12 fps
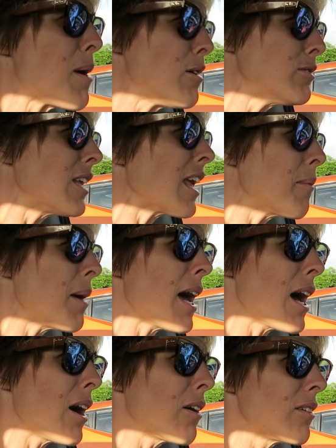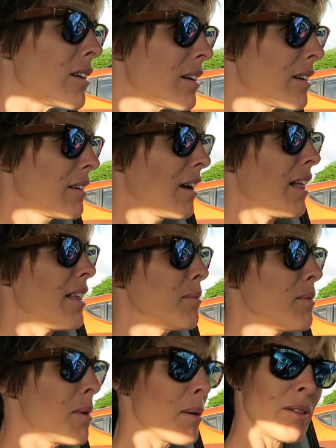posting about. All
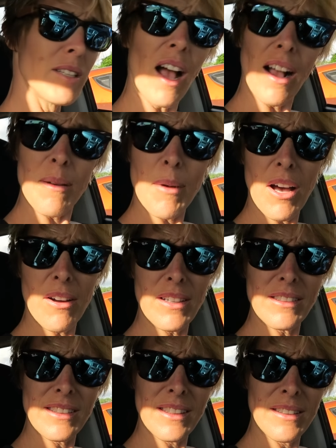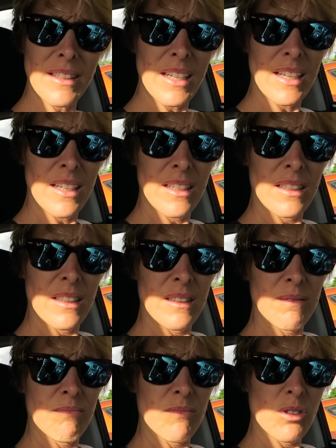I'm gonna be able to talk about is a
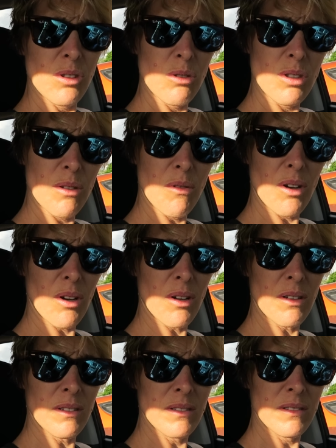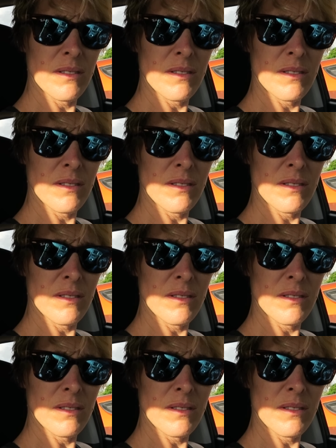sushi roll.